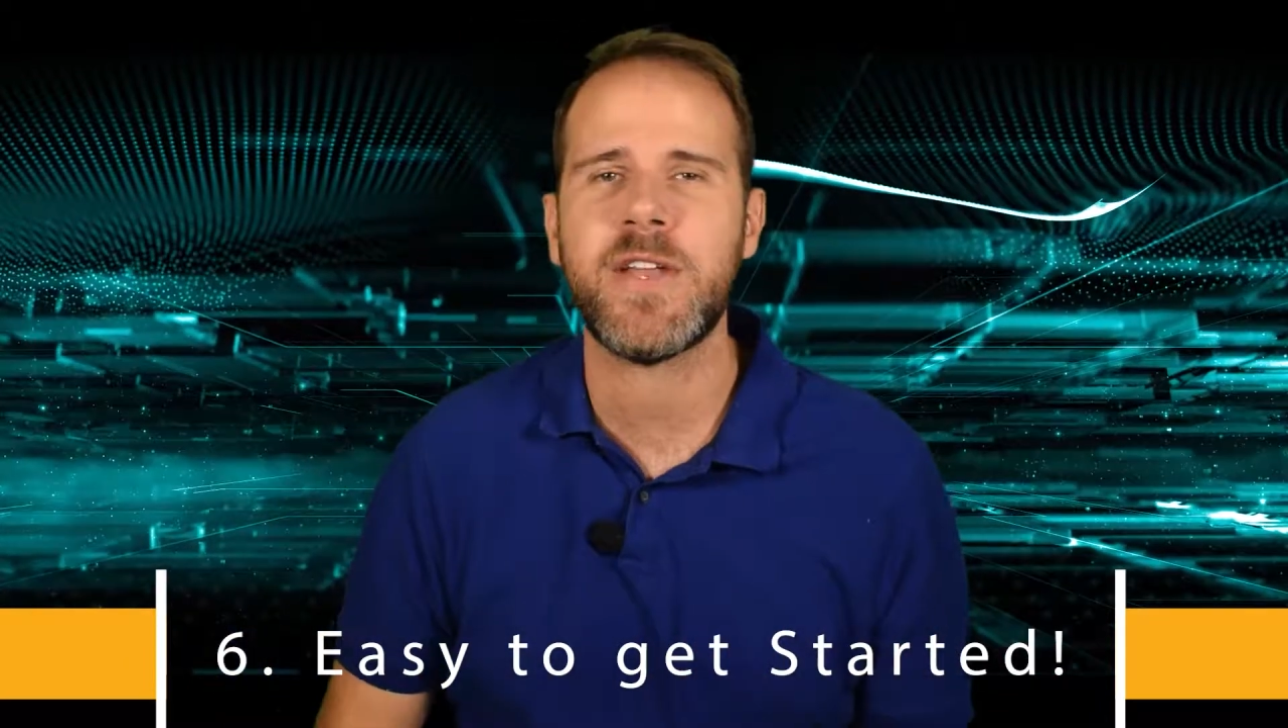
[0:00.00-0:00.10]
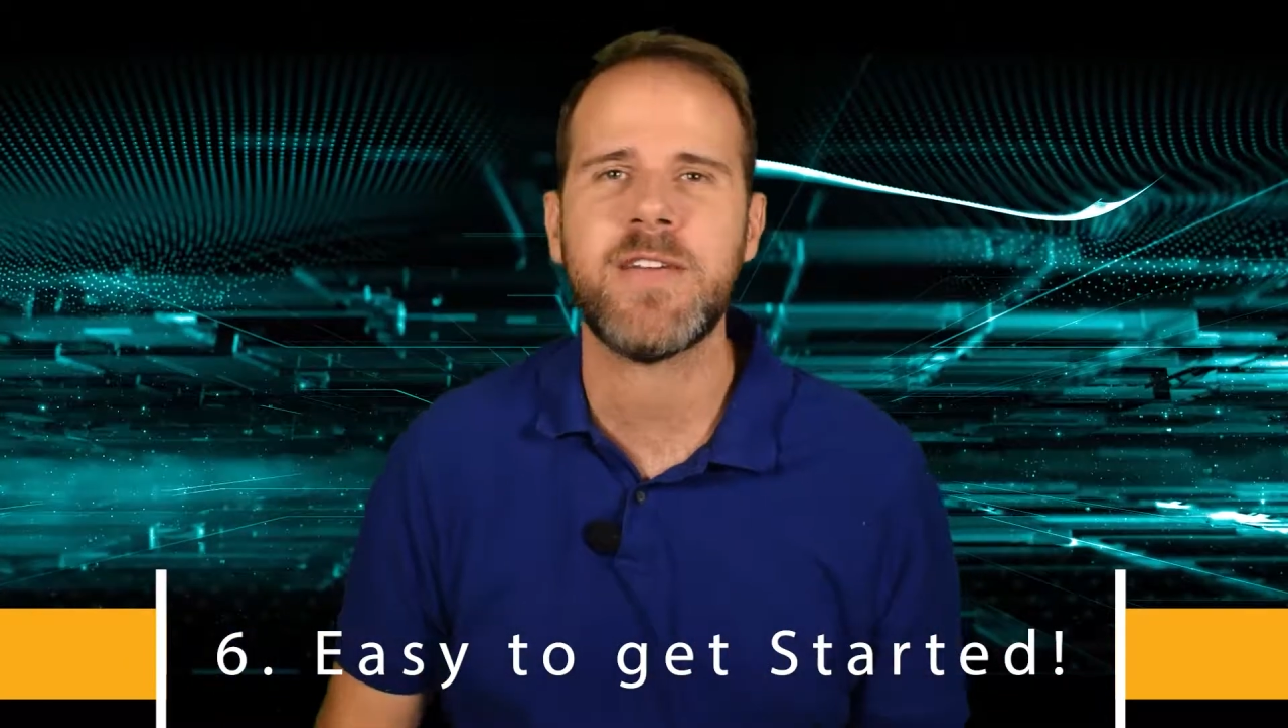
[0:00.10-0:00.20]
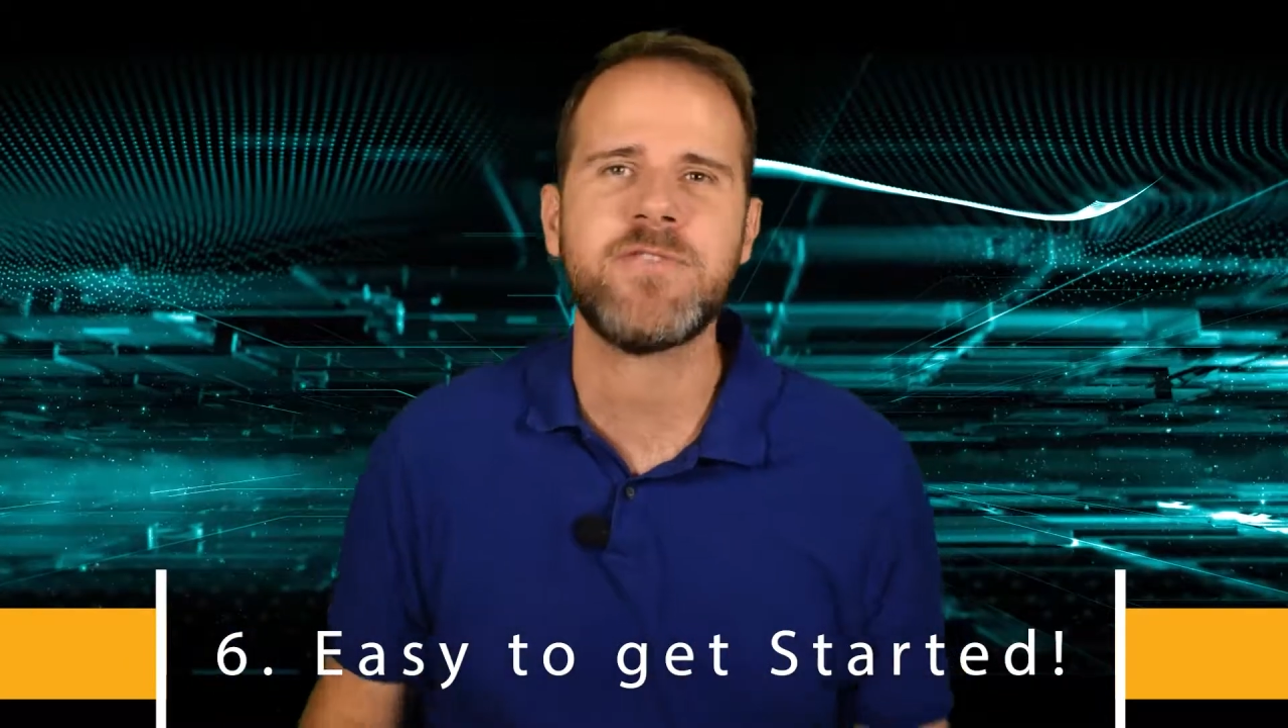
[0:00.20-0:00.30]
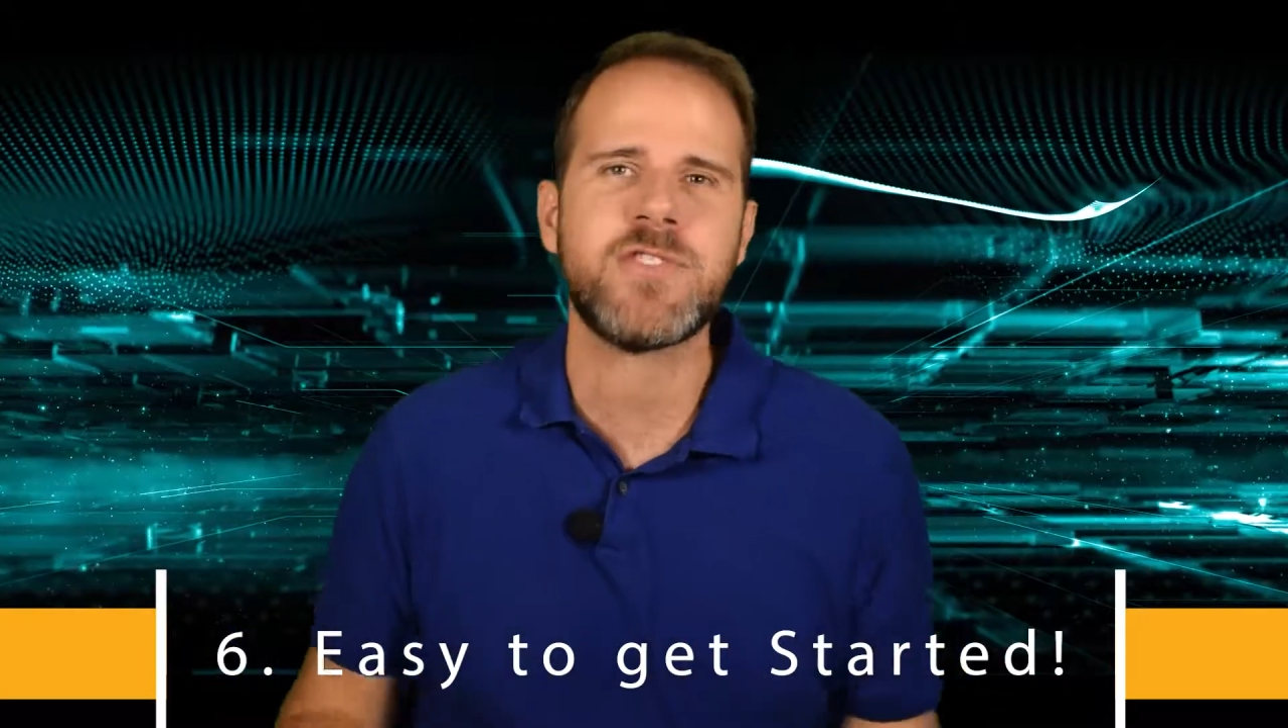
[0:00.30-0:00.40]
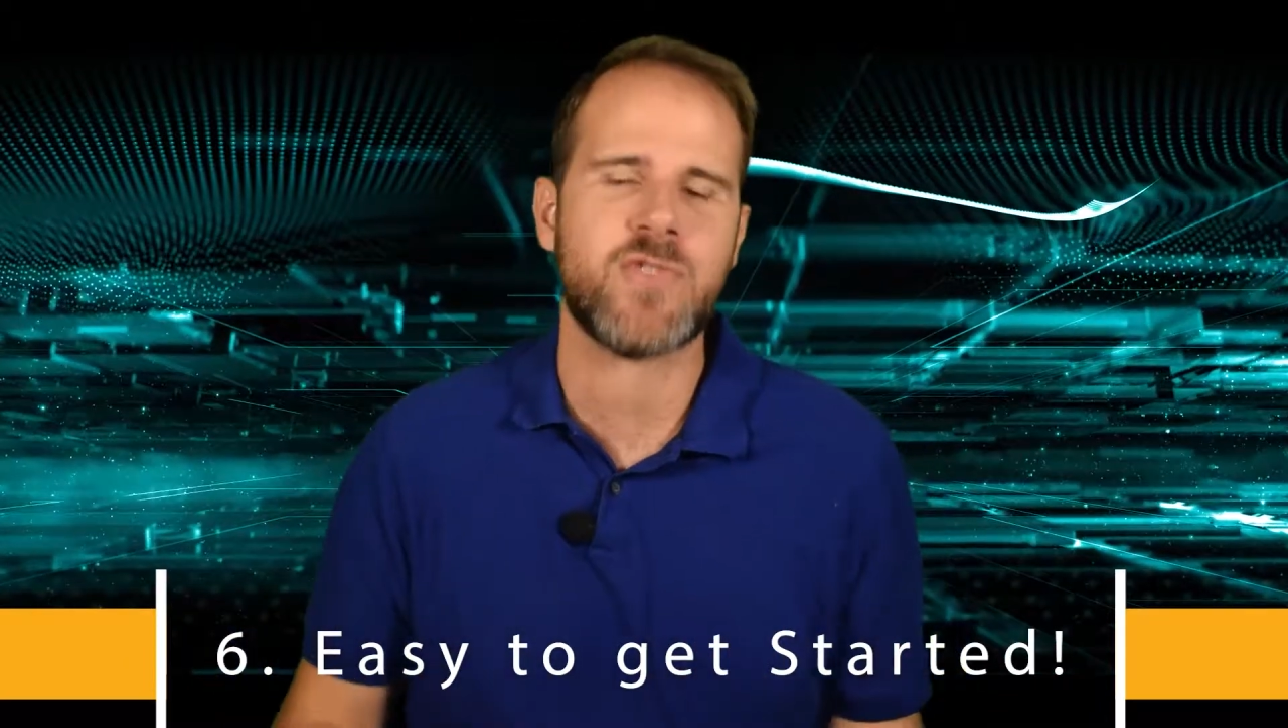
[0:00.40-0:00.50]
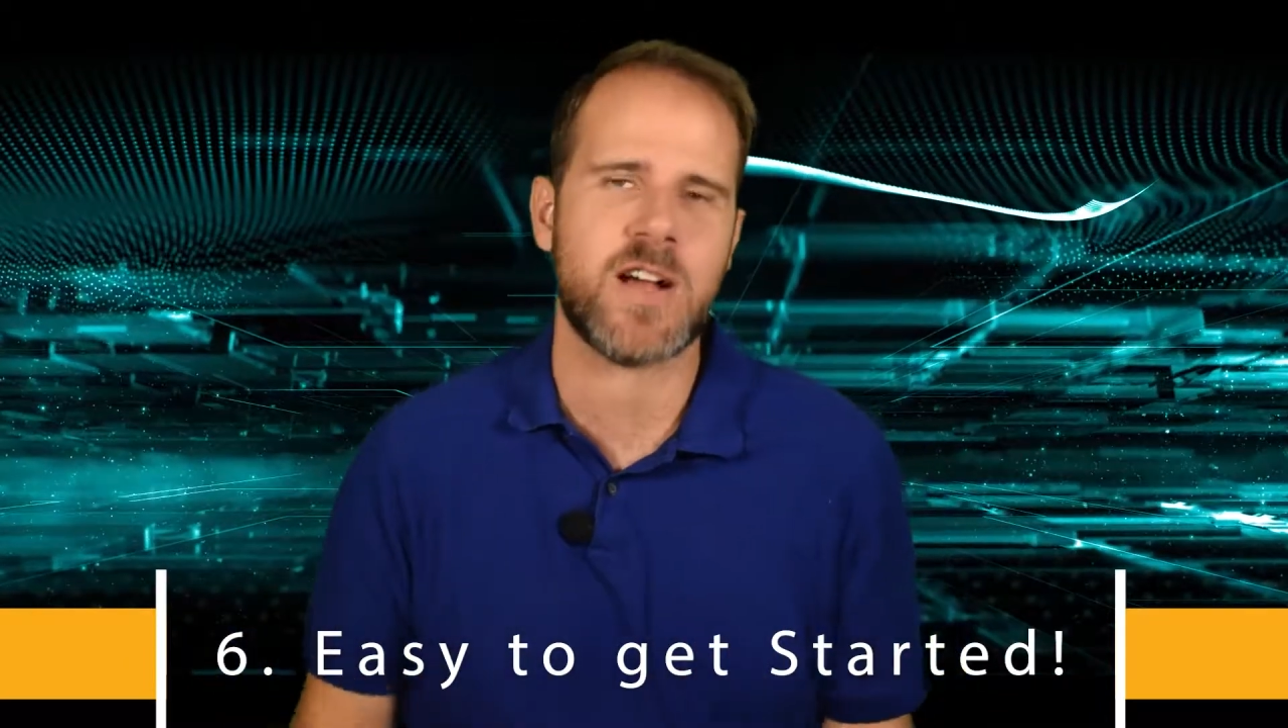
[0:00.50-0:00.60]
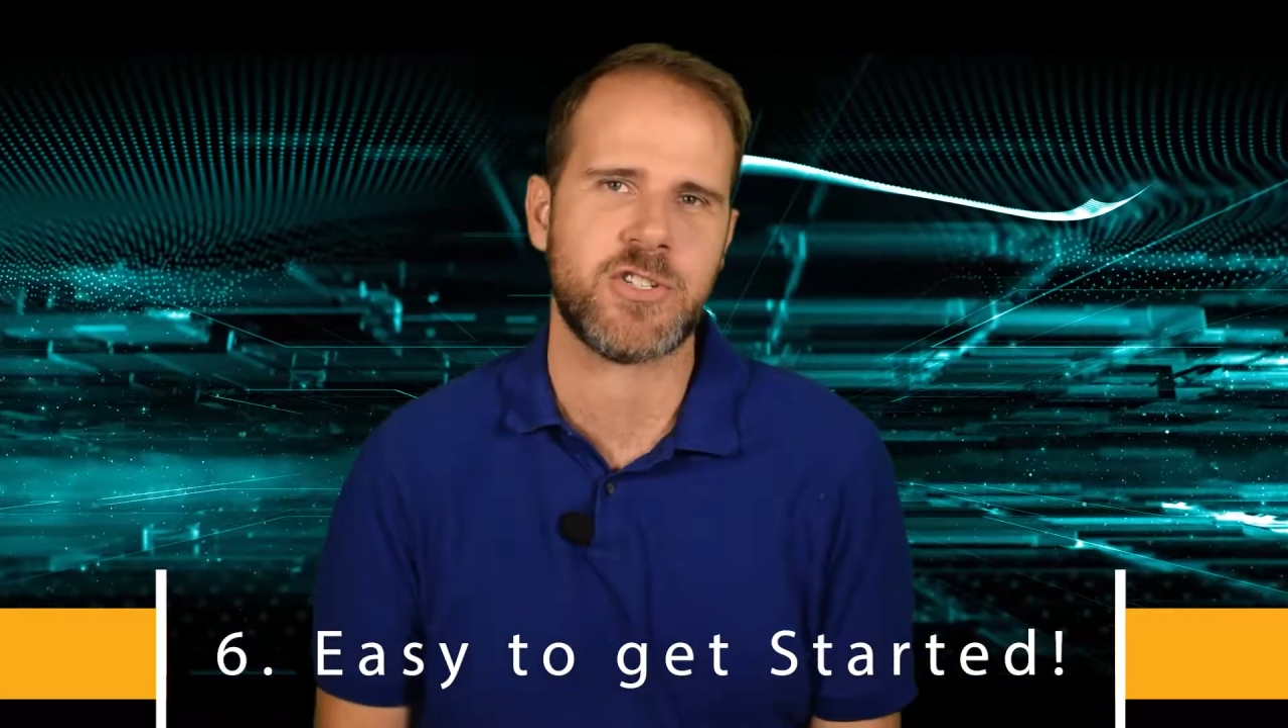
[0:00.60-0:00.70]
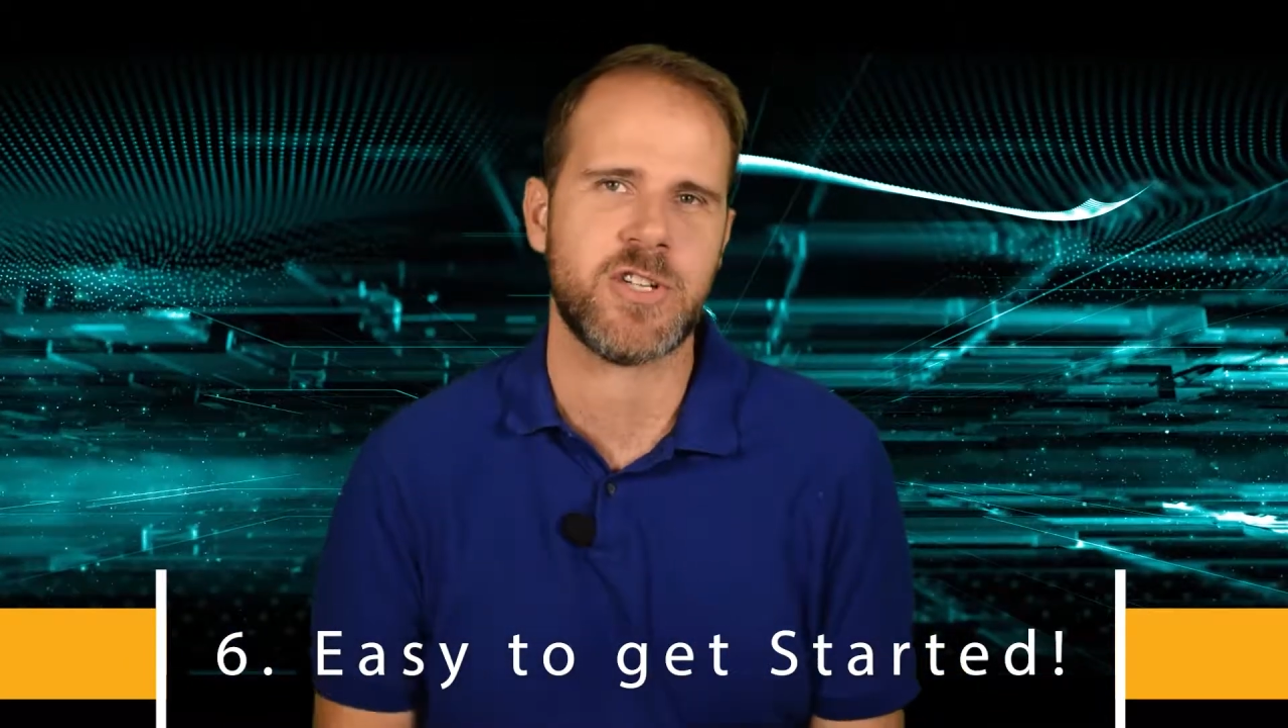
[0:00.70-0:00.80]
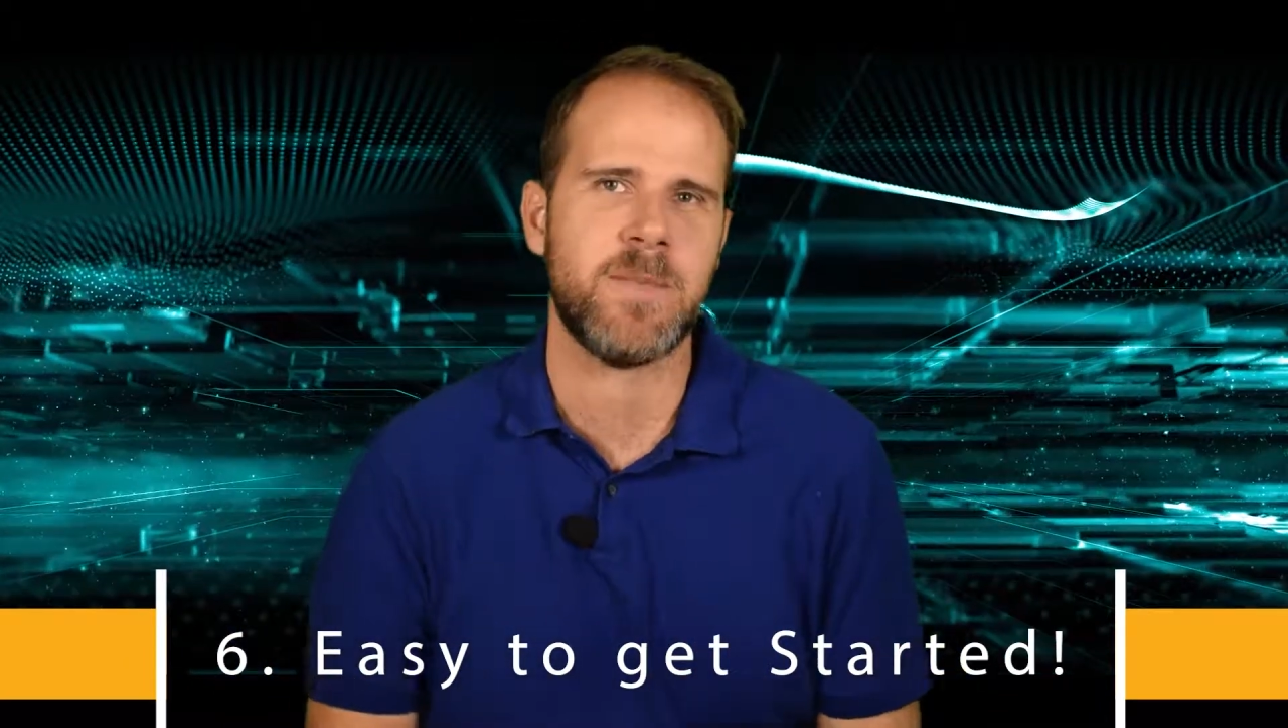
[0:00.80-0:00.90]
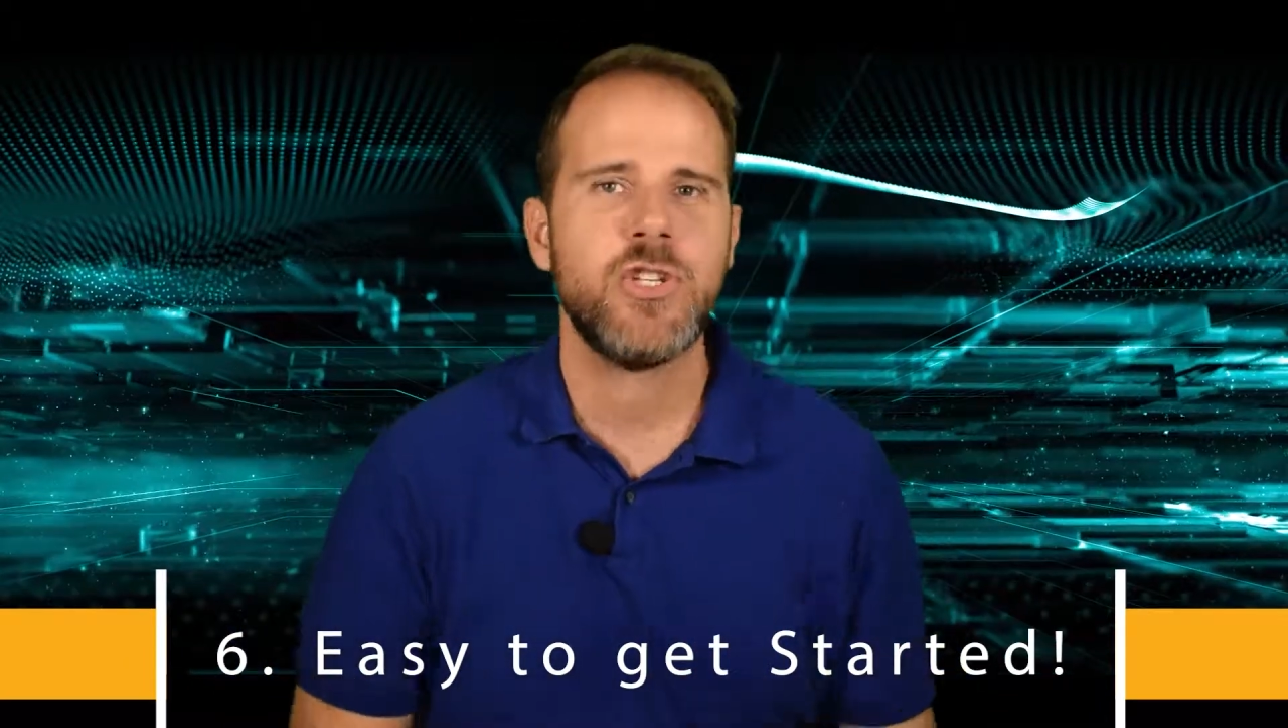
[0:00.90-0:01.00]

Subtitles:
infrastructure.